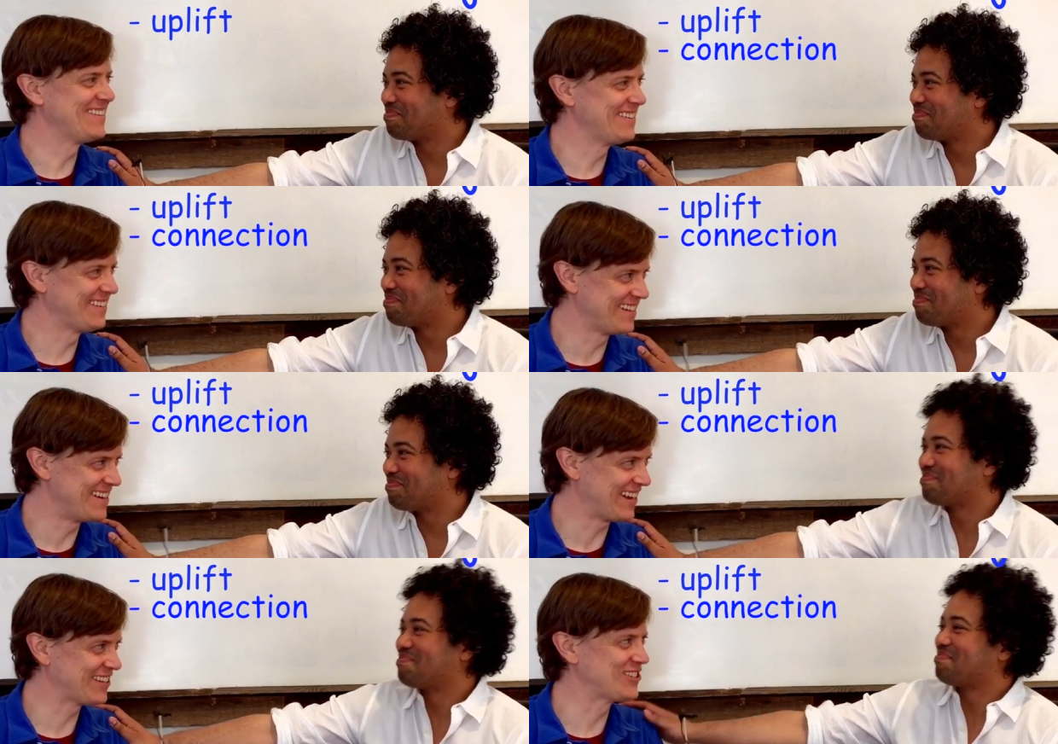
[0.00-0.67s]

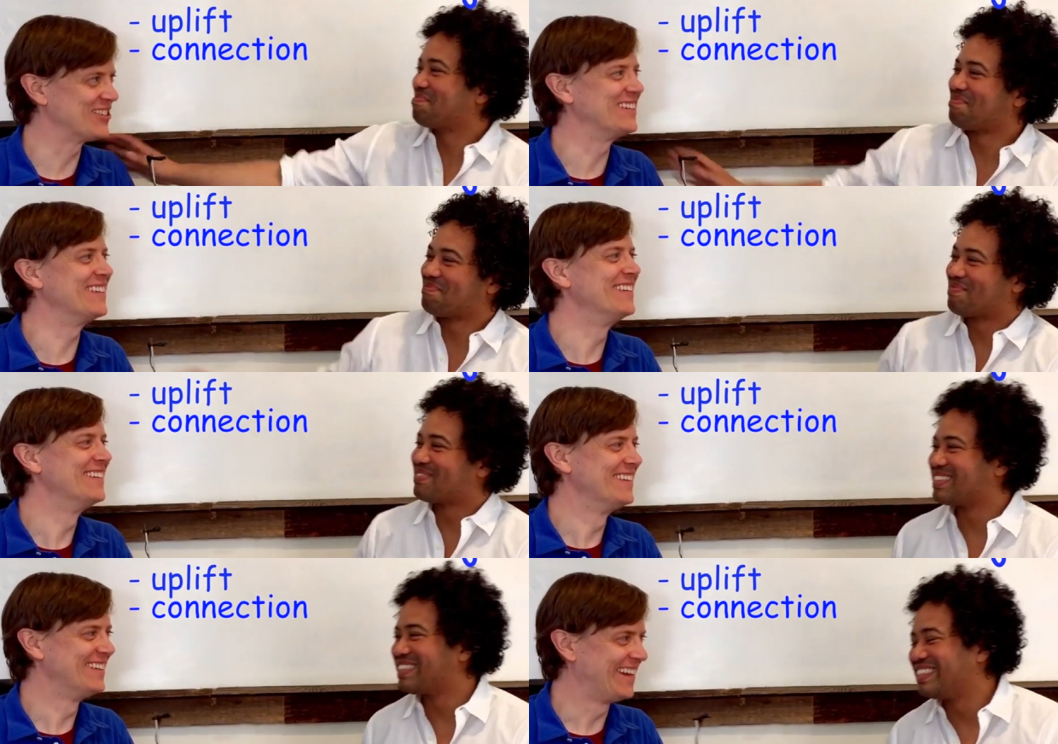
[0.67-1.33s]
Speaker 1: connection
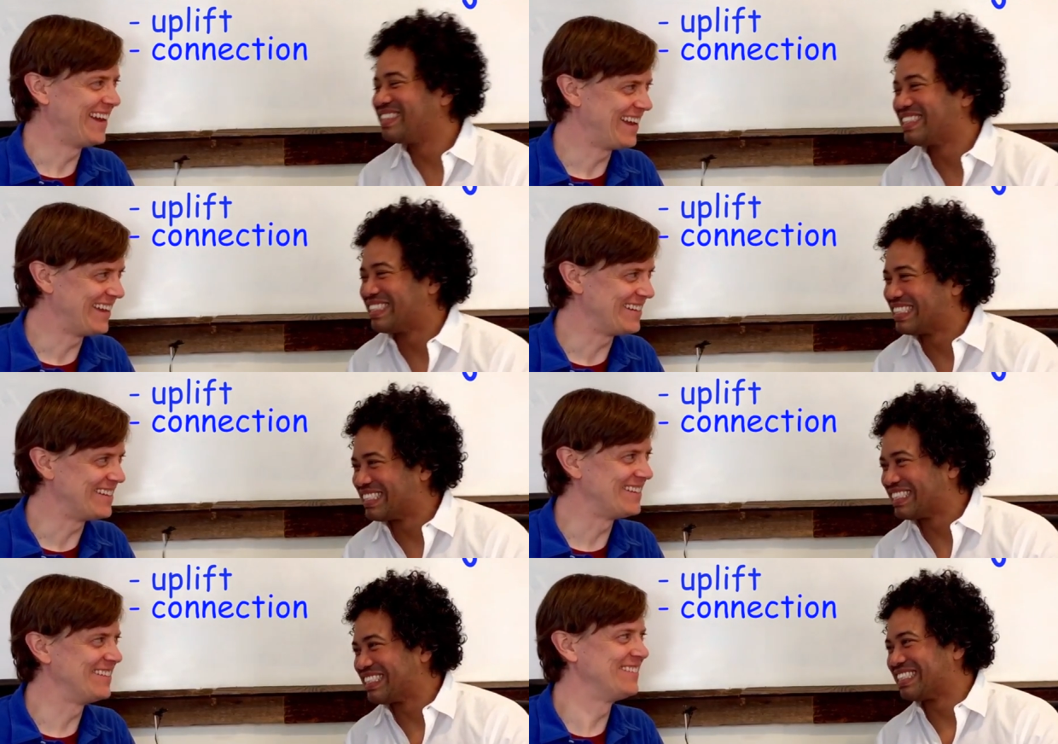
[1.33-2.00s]

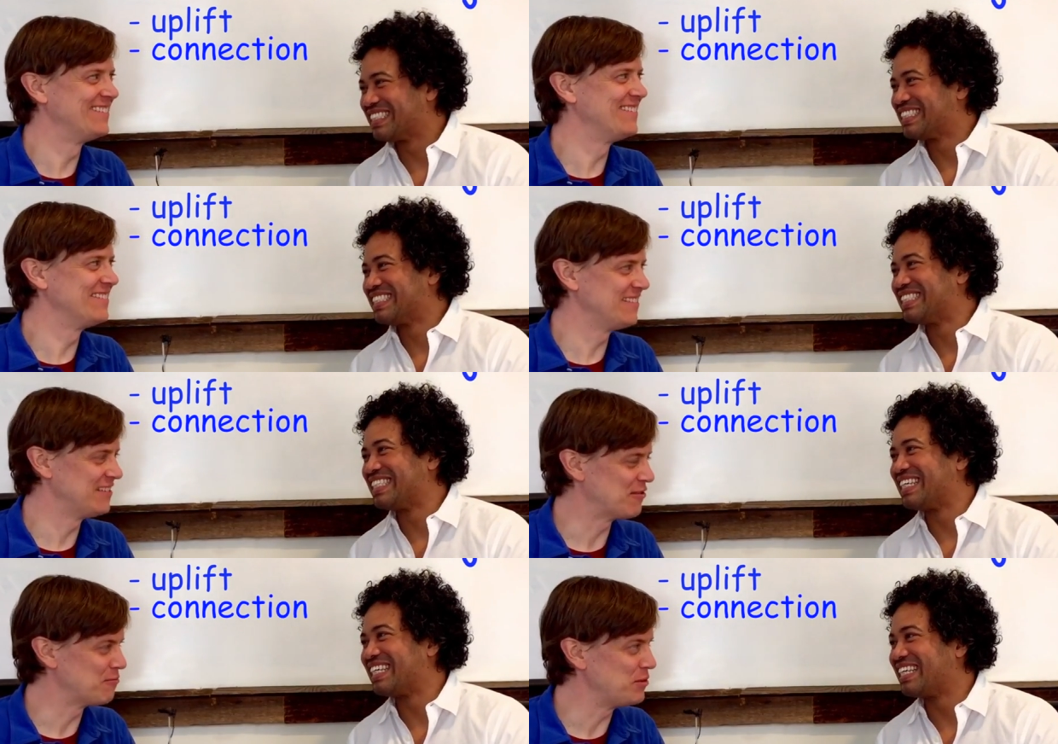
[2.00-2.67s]
and
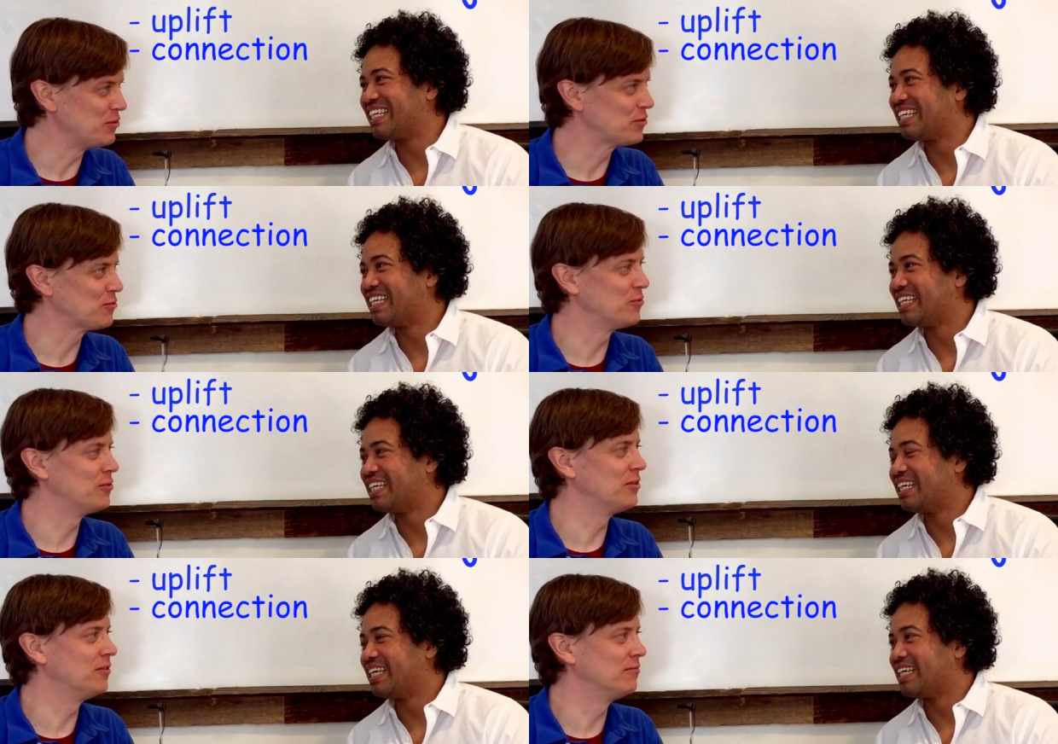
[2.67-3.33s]
you know
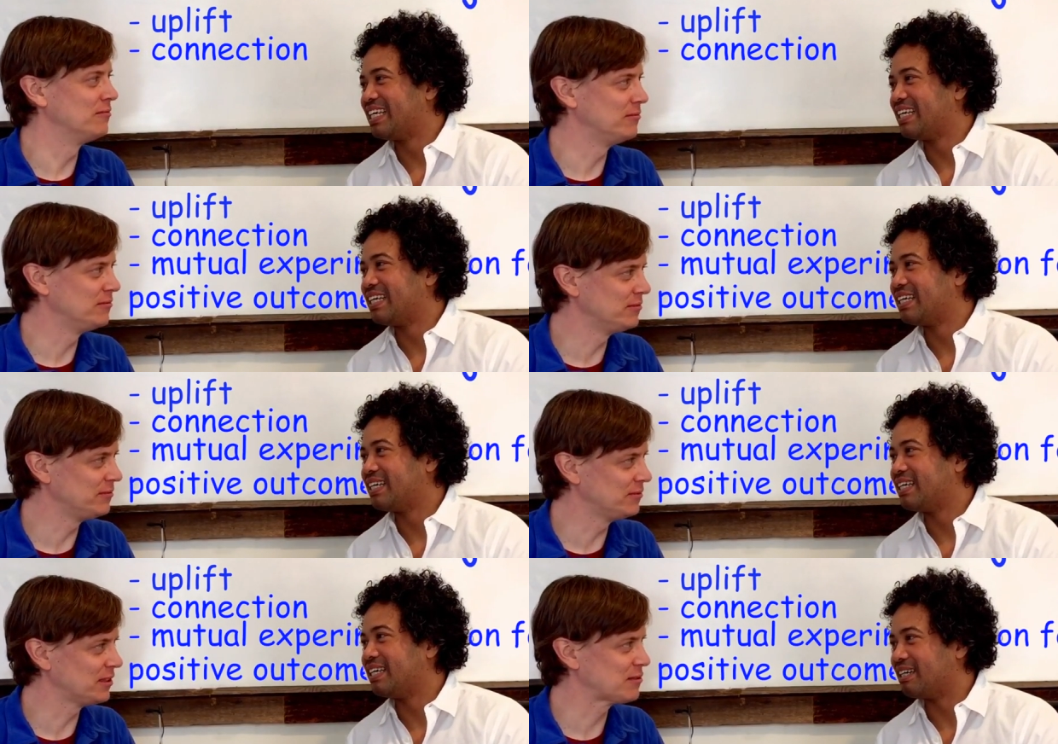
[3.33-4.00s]
mutual
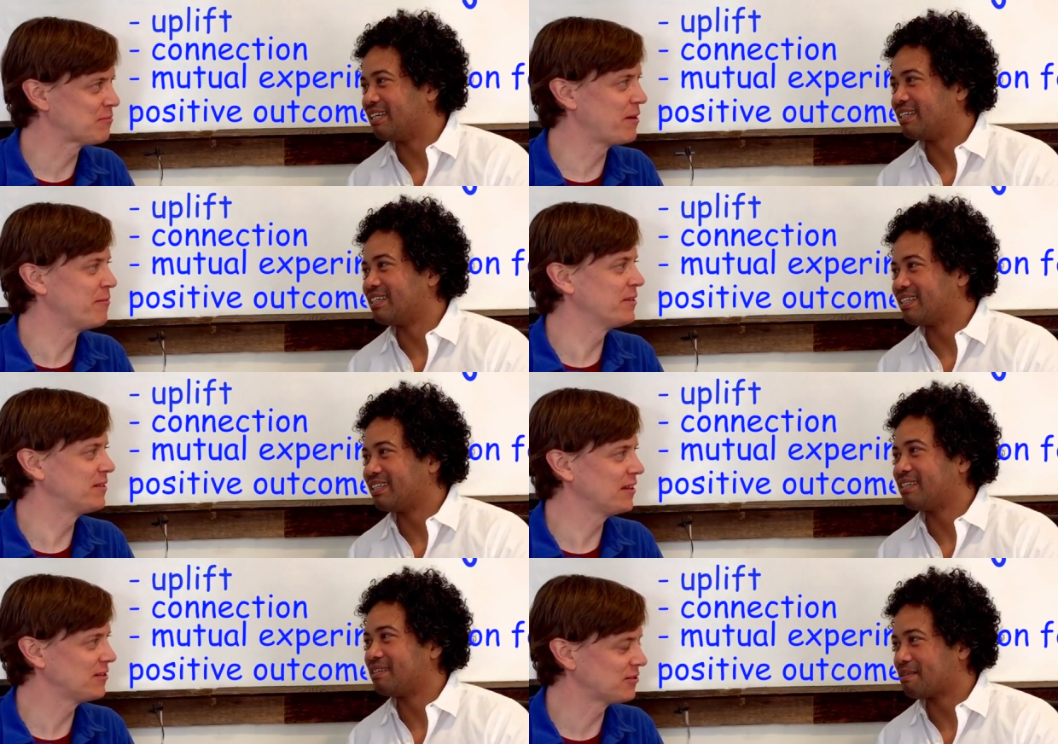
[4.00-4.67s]

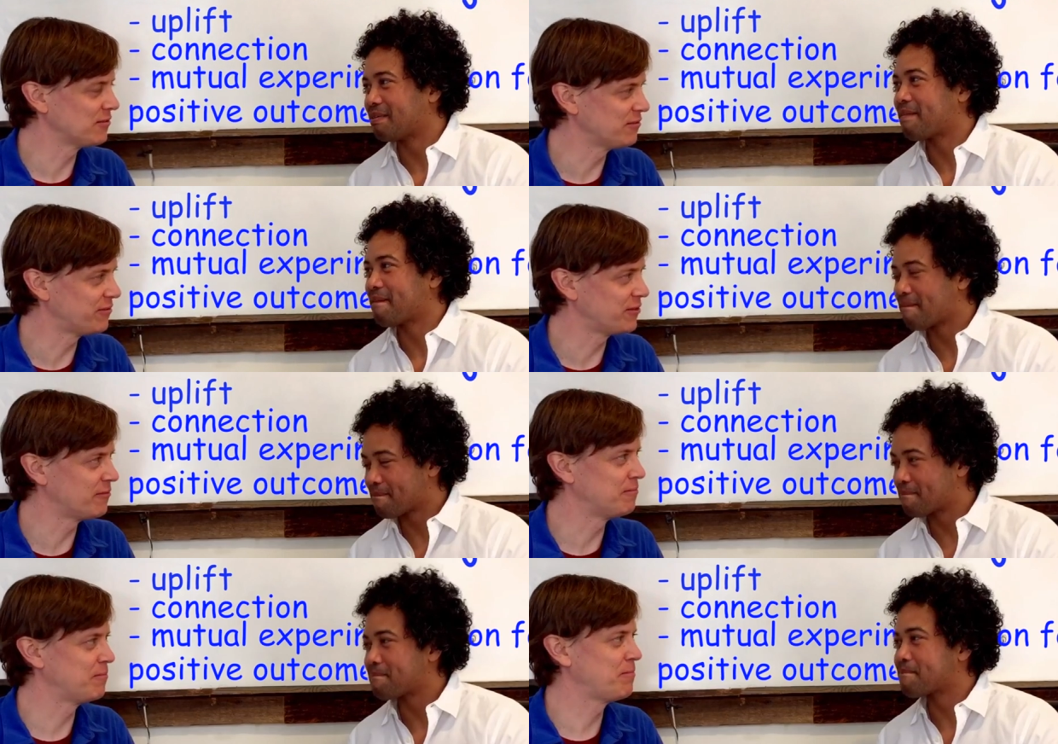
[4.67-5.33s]
experimentation
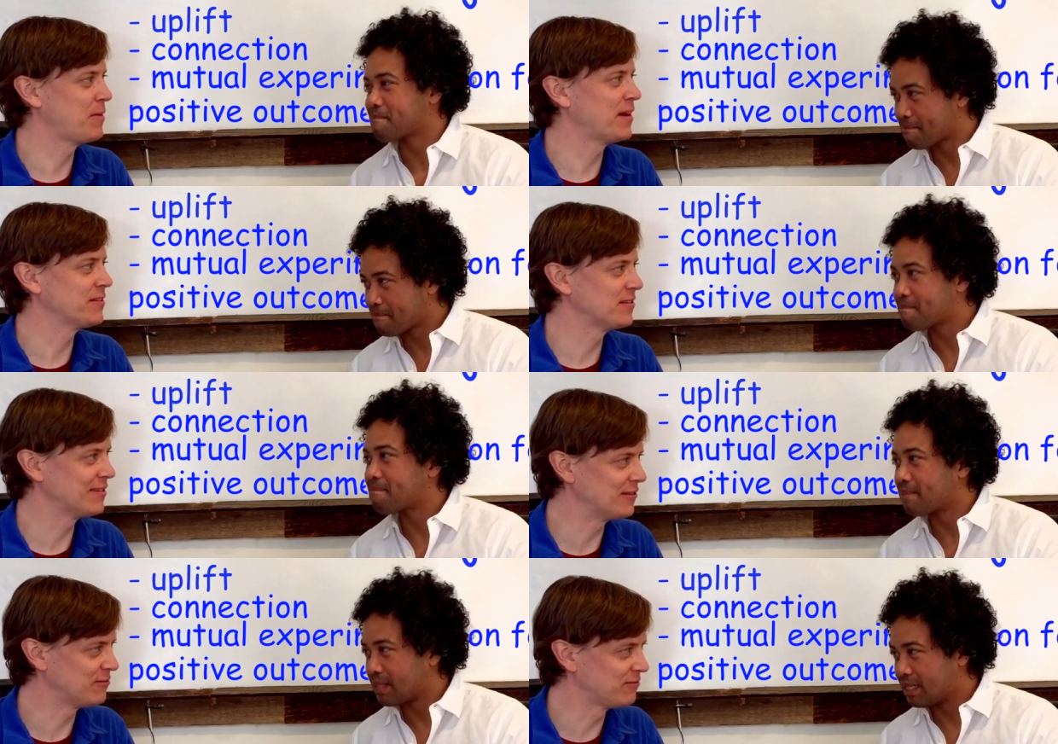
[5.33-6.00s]
for
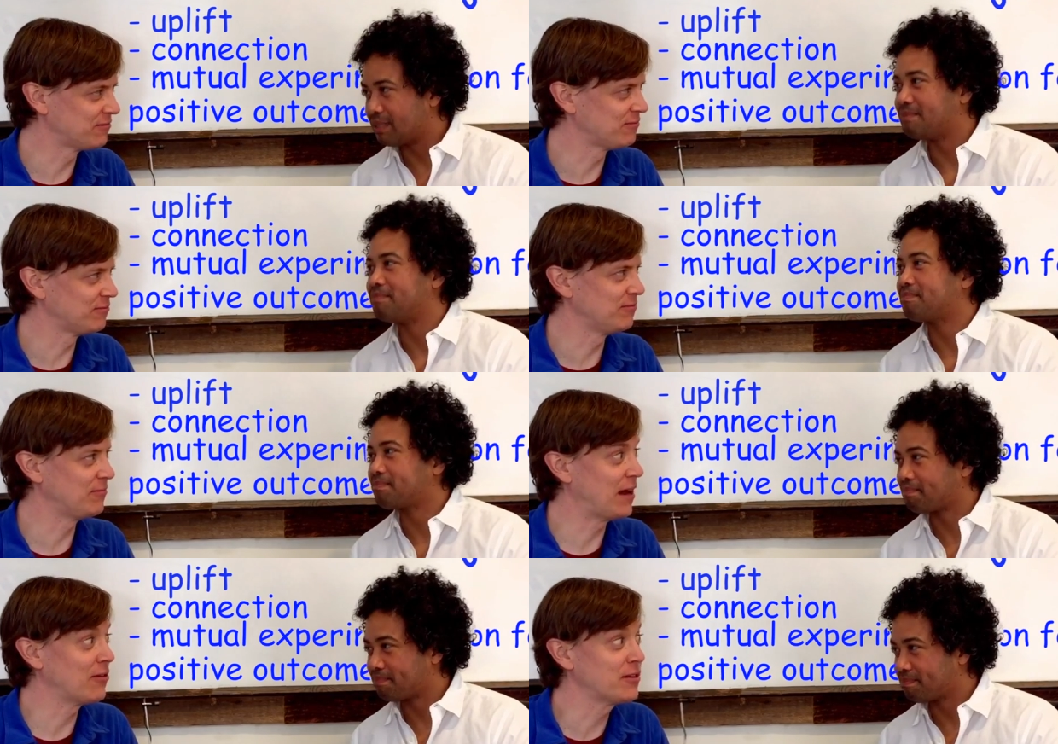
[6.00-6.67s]
positive
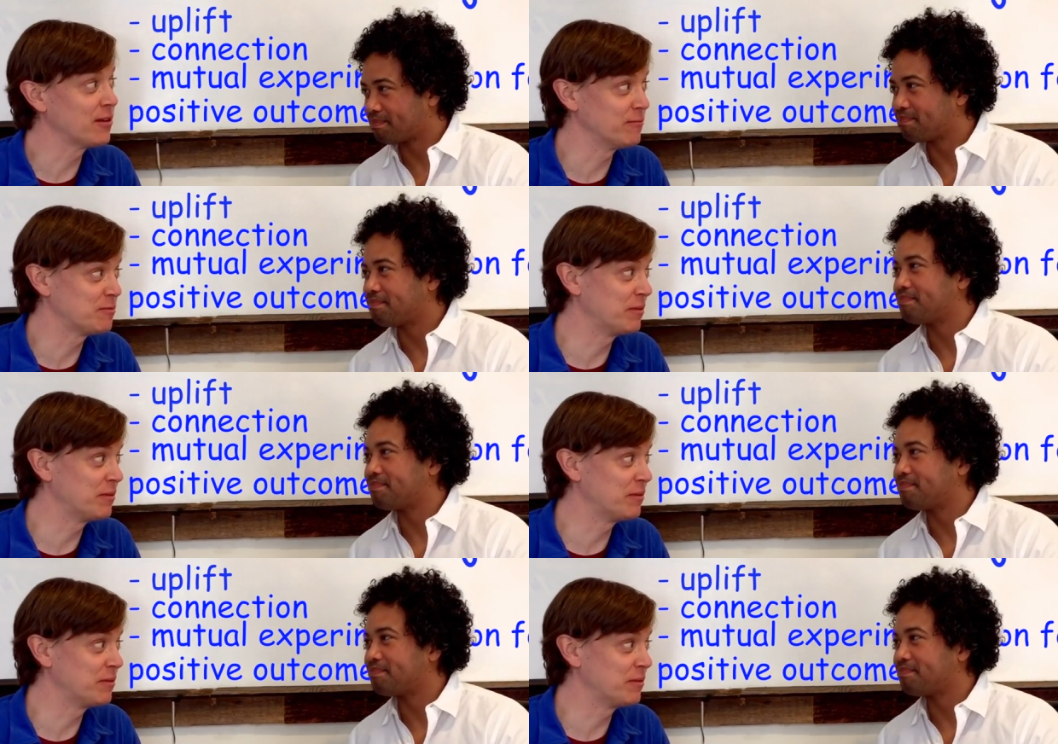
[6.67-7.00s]
outcomes.